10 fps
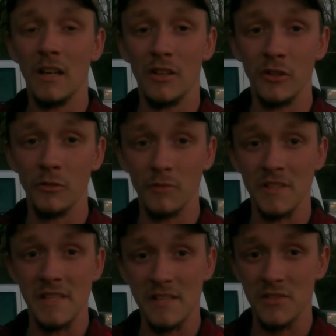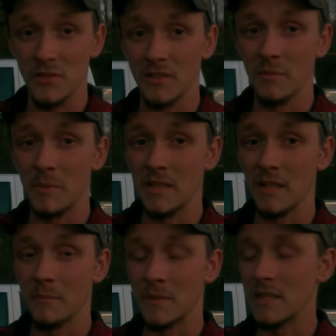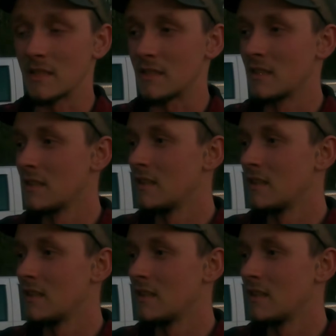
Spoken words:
a new resistor in the PMD.